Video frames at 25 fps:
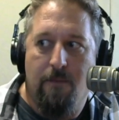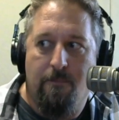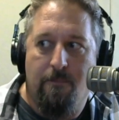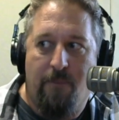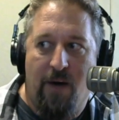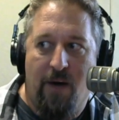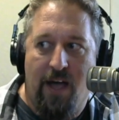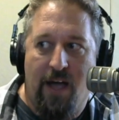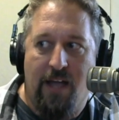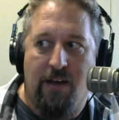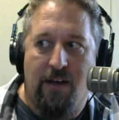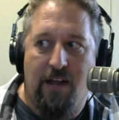
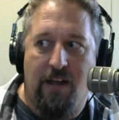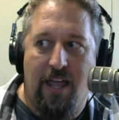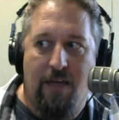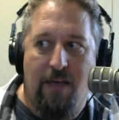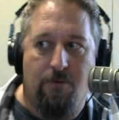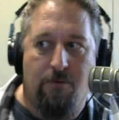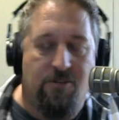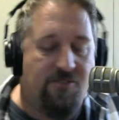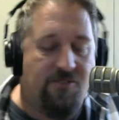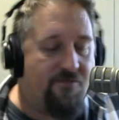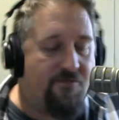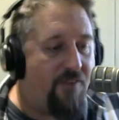But
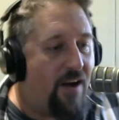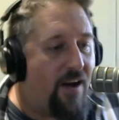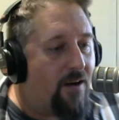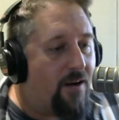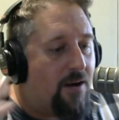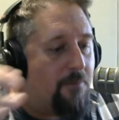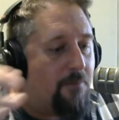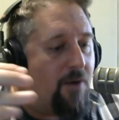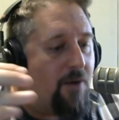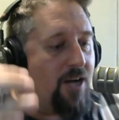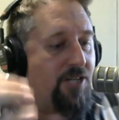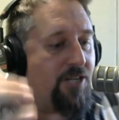it was
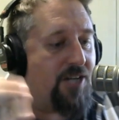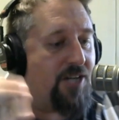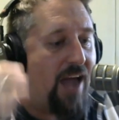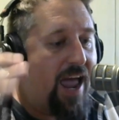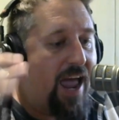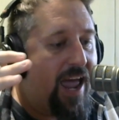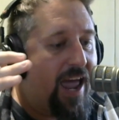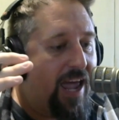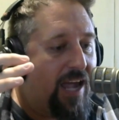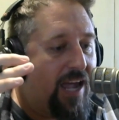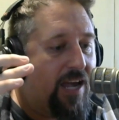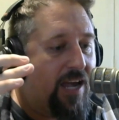very much
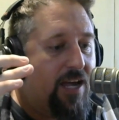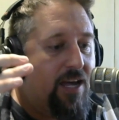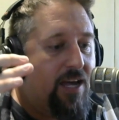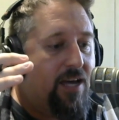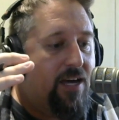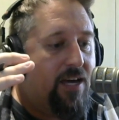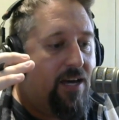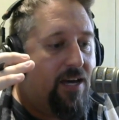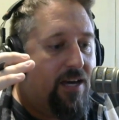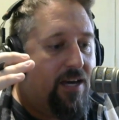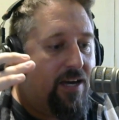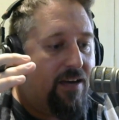a
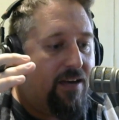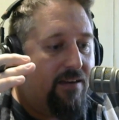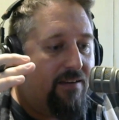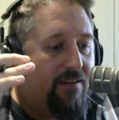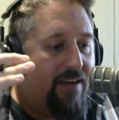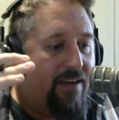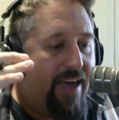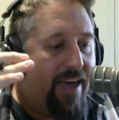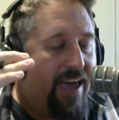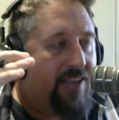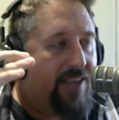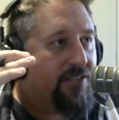
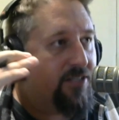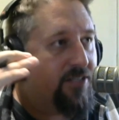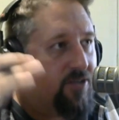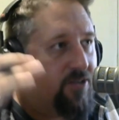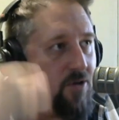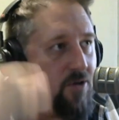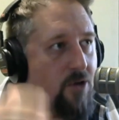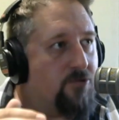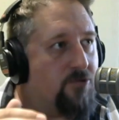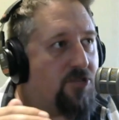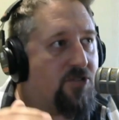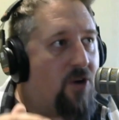
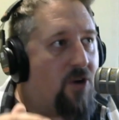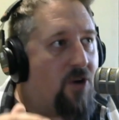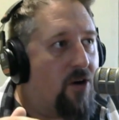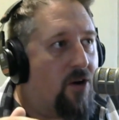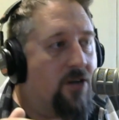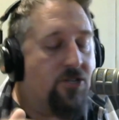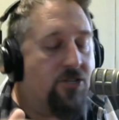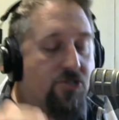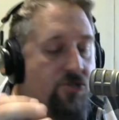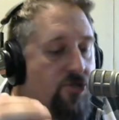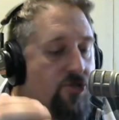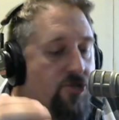slow
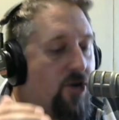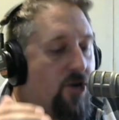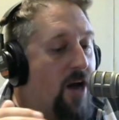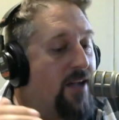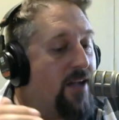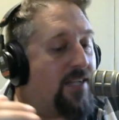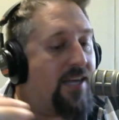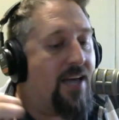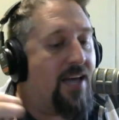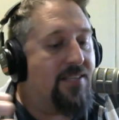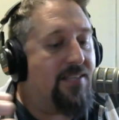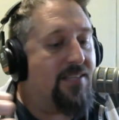start
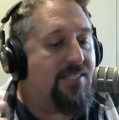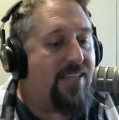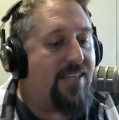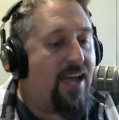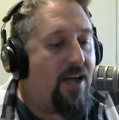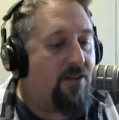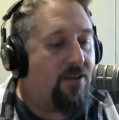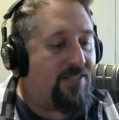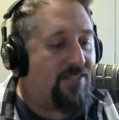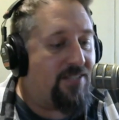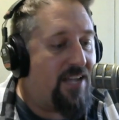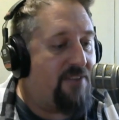against
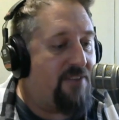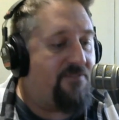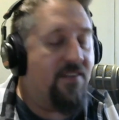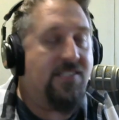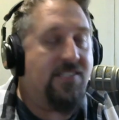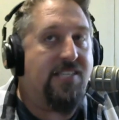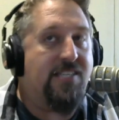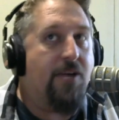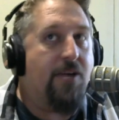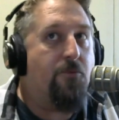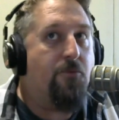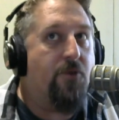a
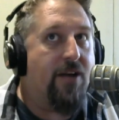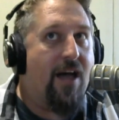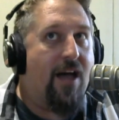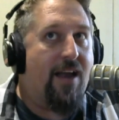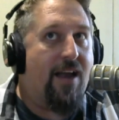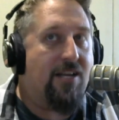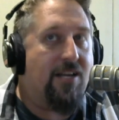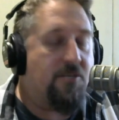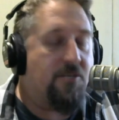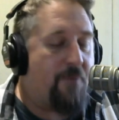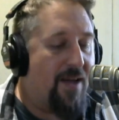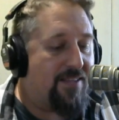defense they were
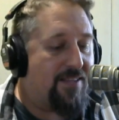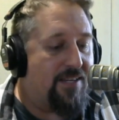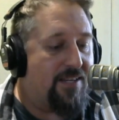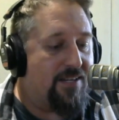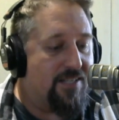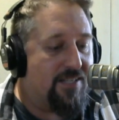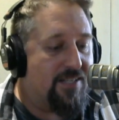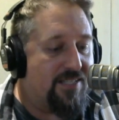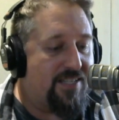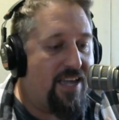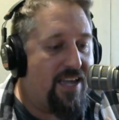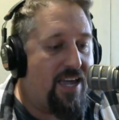not
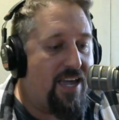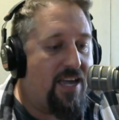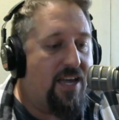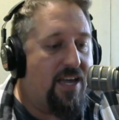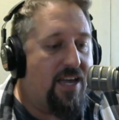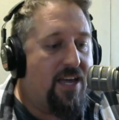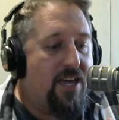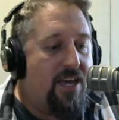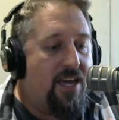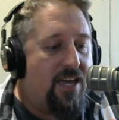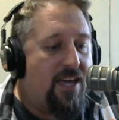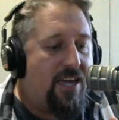expecting to
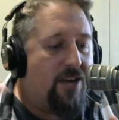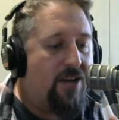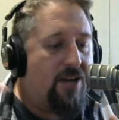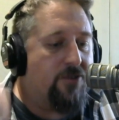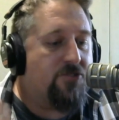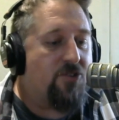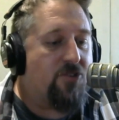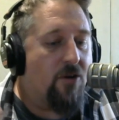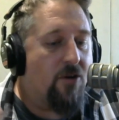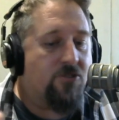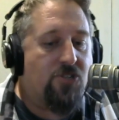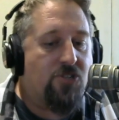see.
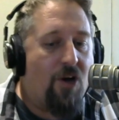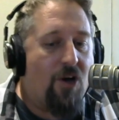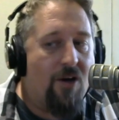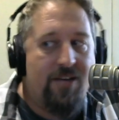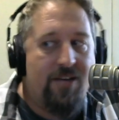Here's Sark